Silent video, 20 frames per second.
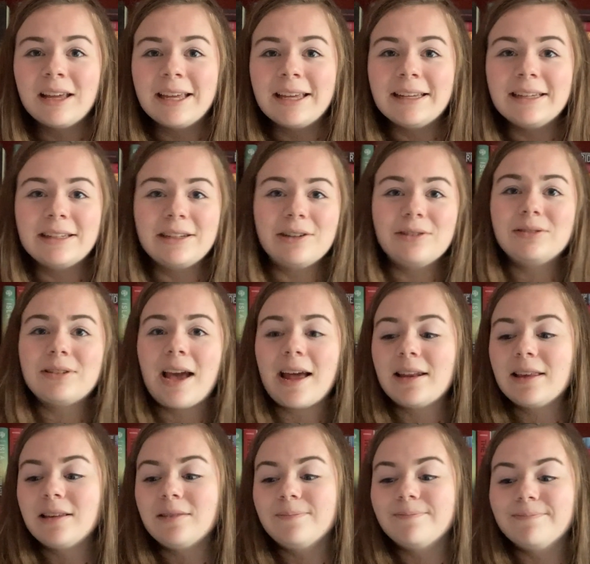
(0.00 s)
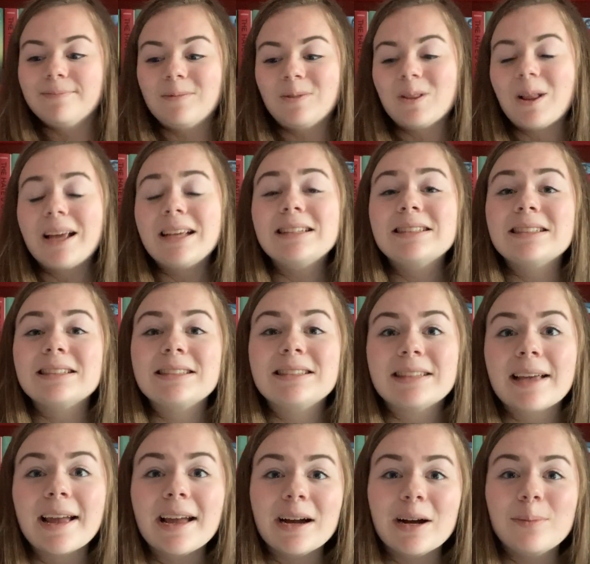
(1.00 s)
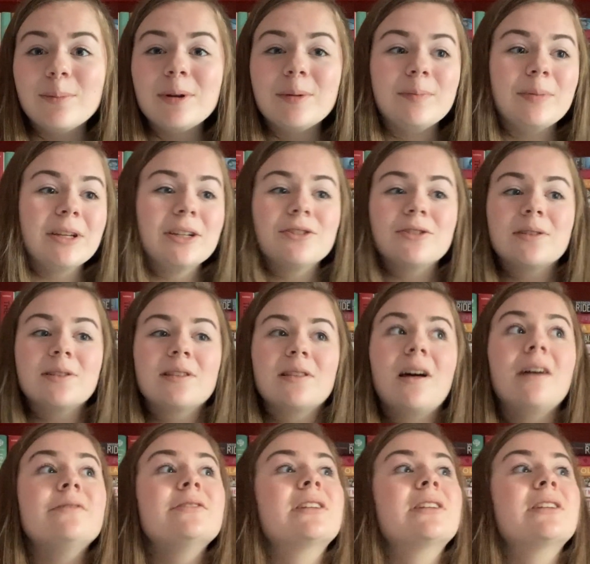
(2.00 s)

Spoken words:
You know, Teddy likes Sam. Beatrice loves